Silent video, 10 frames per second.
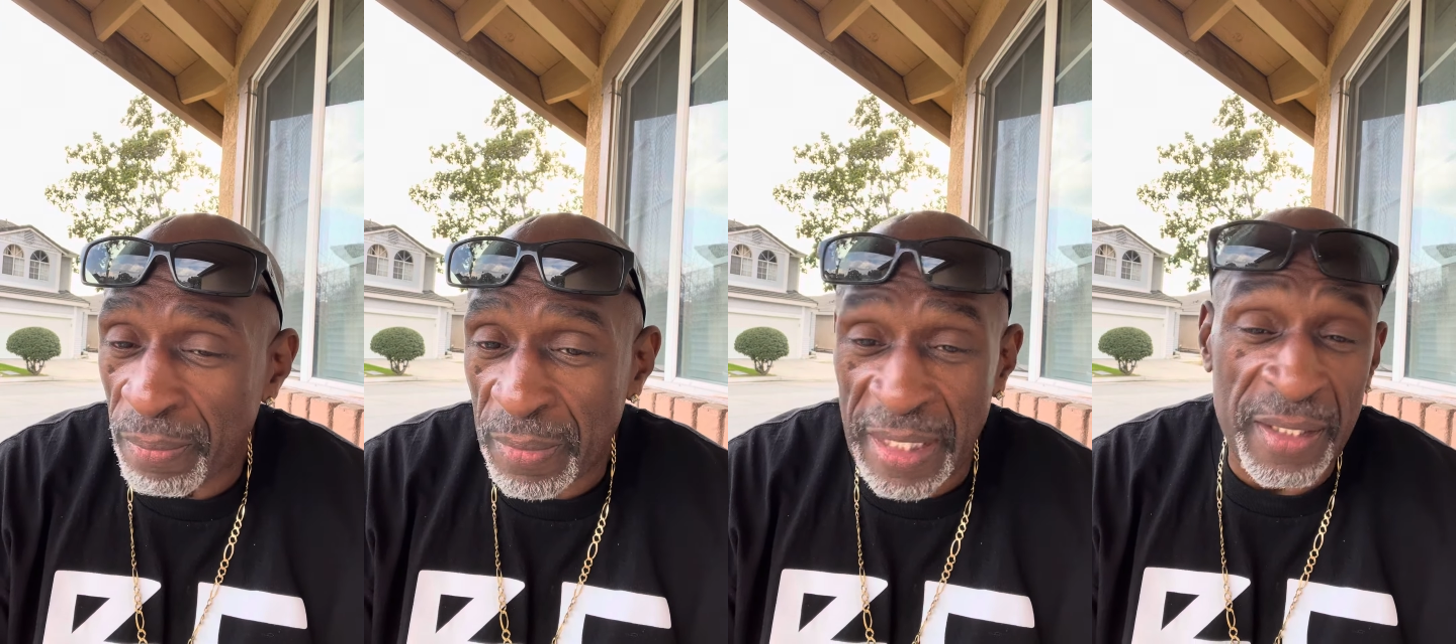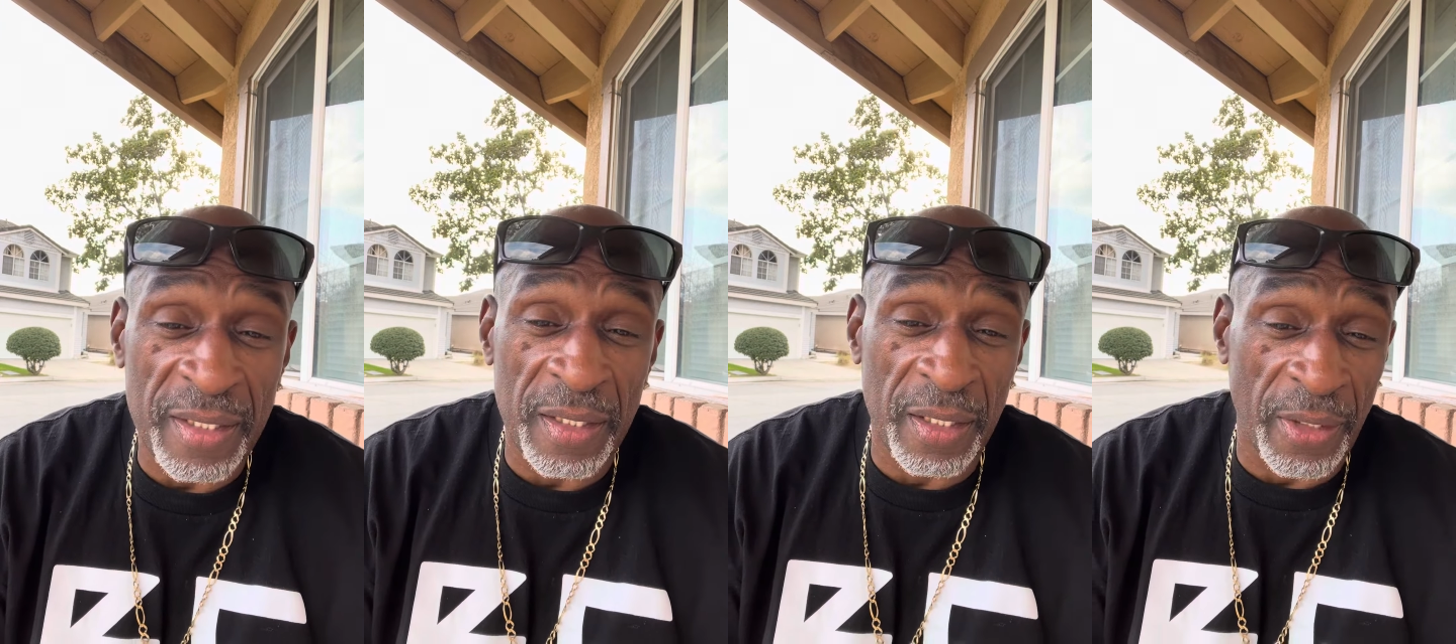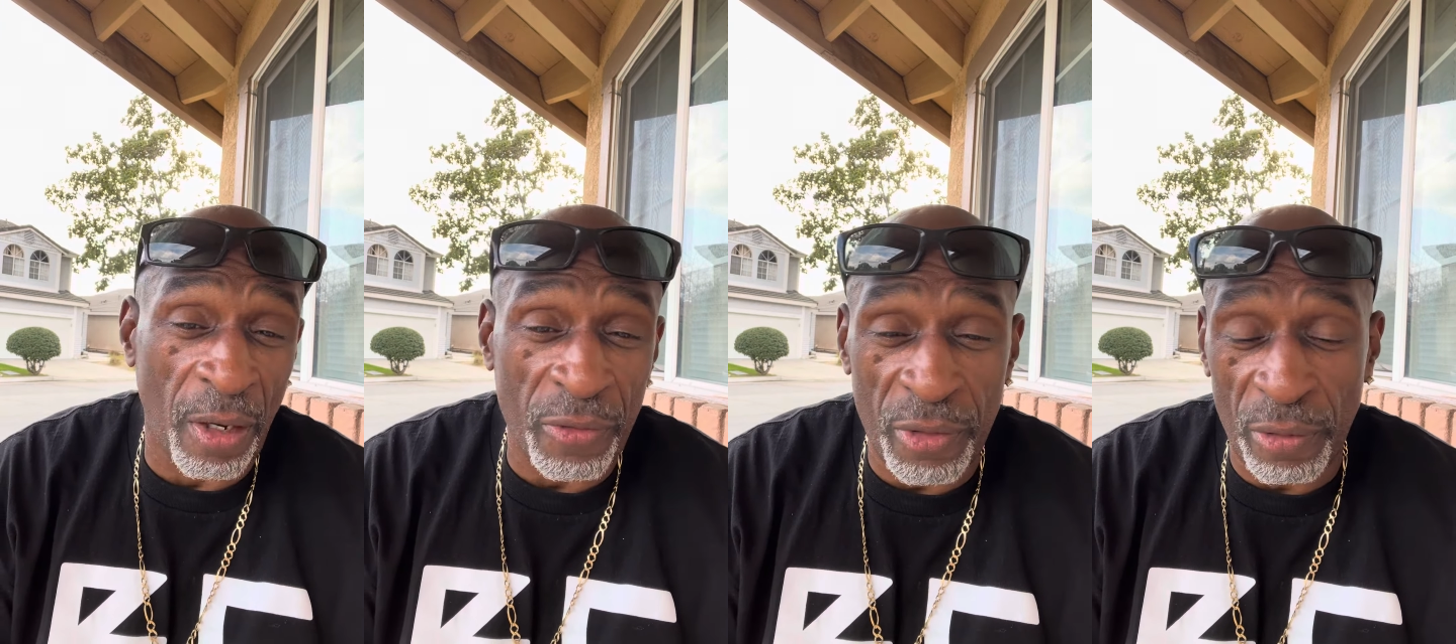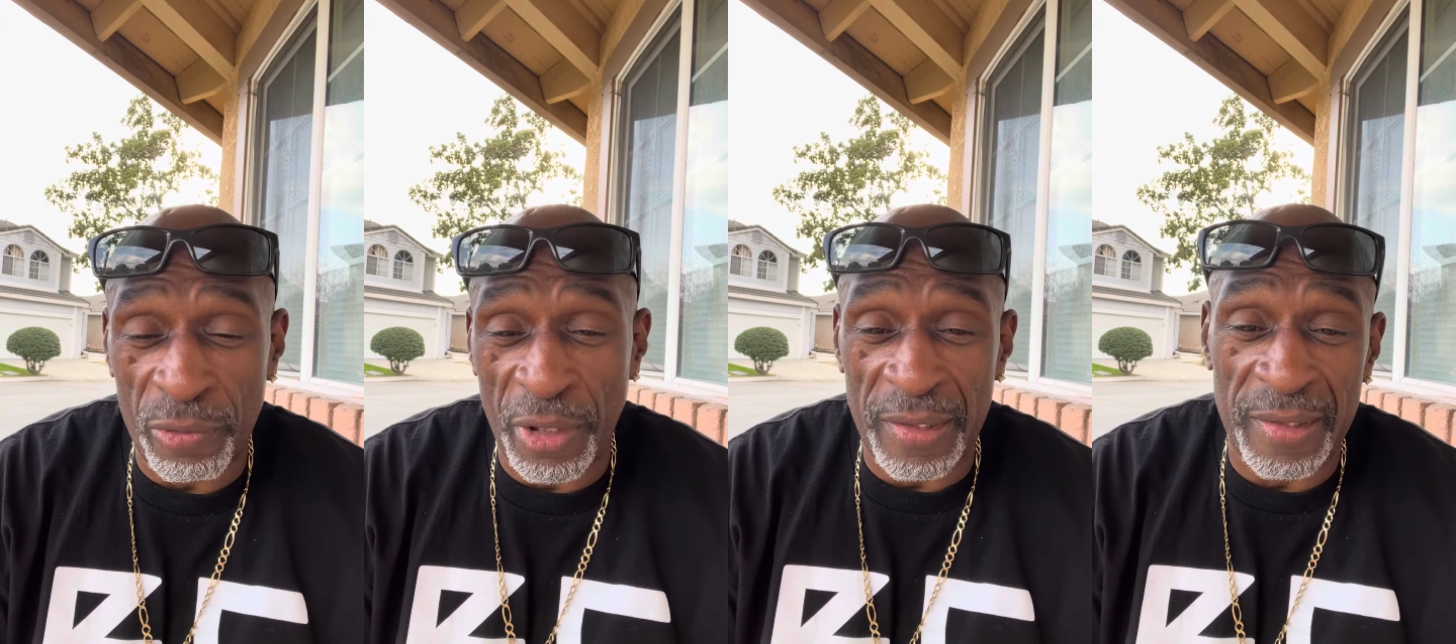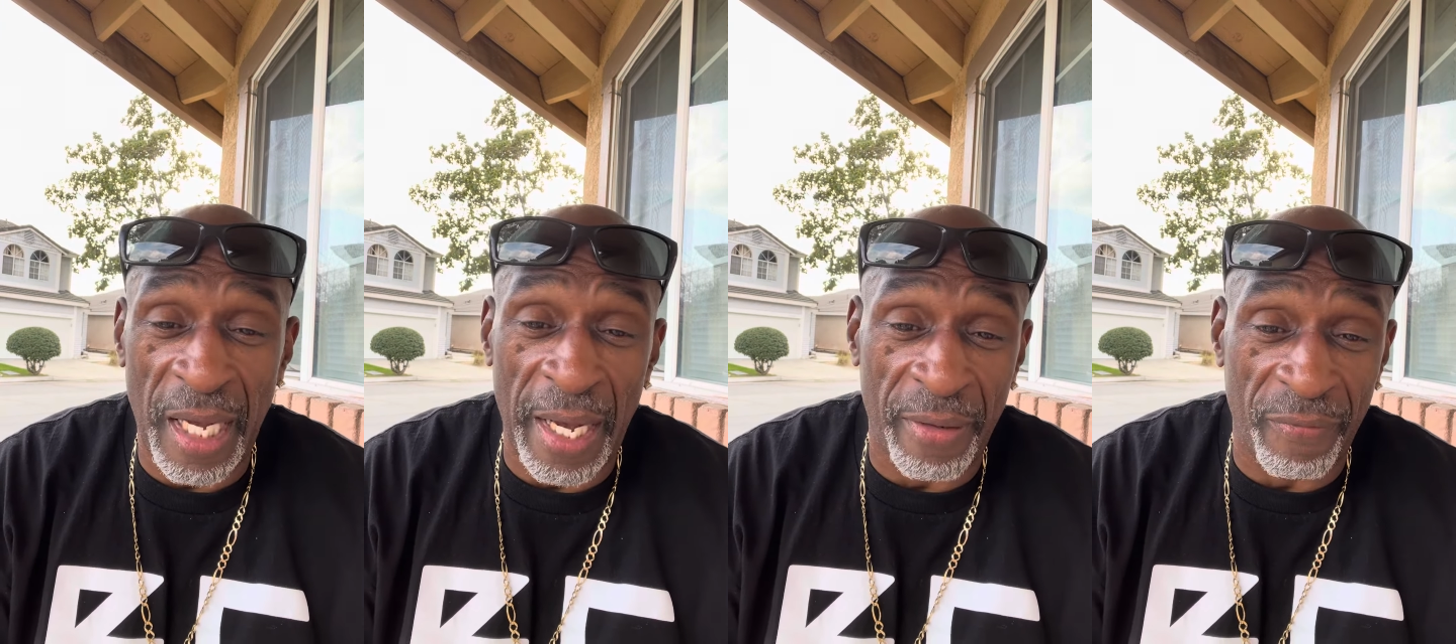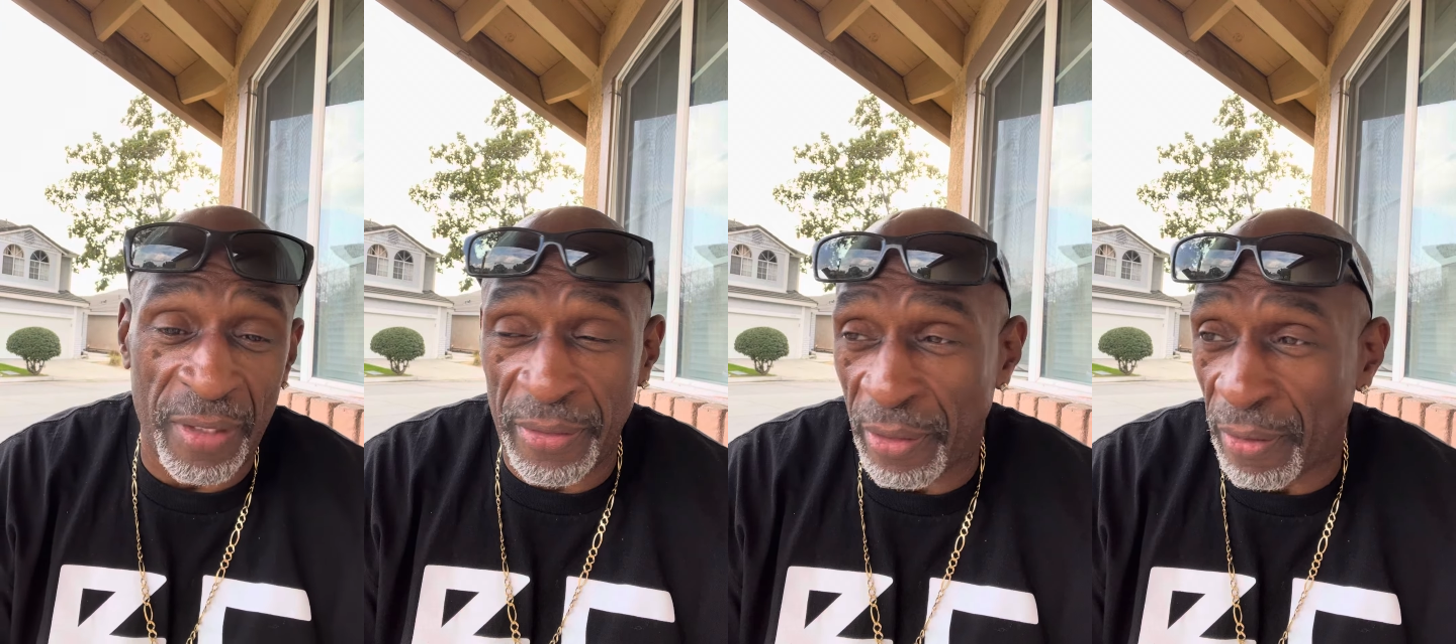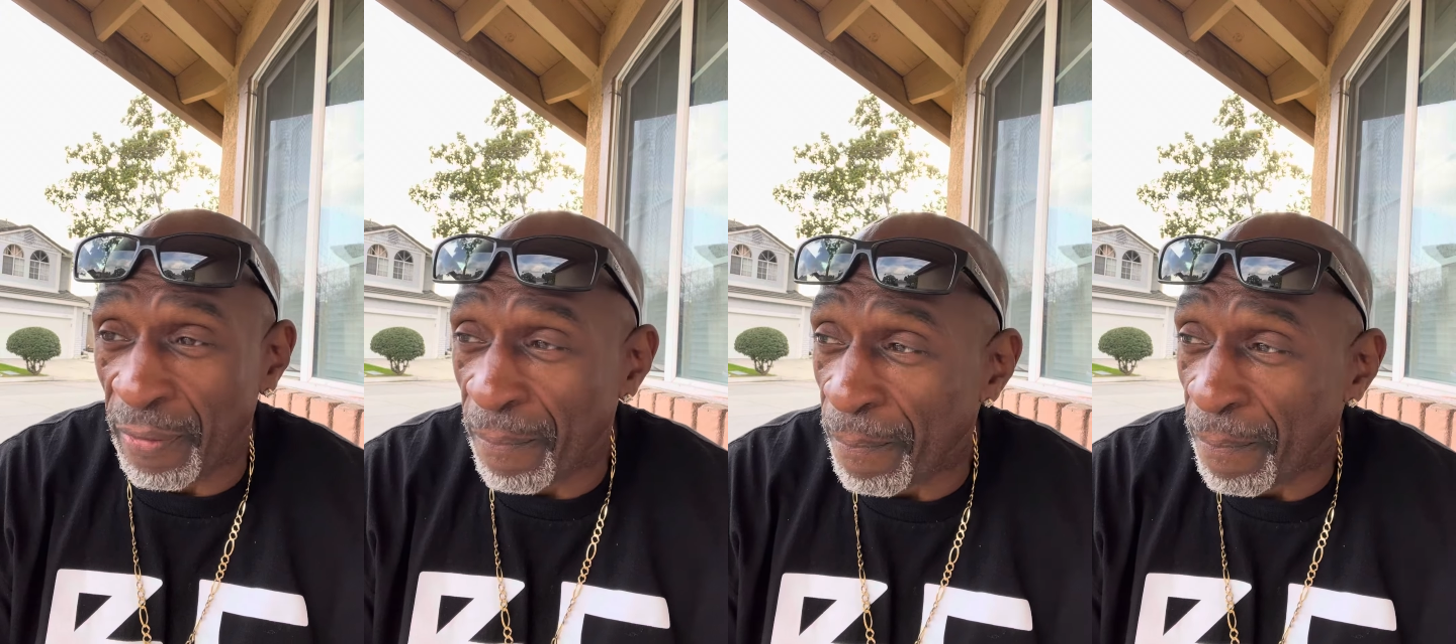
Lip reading: his son also just died of fentanyl.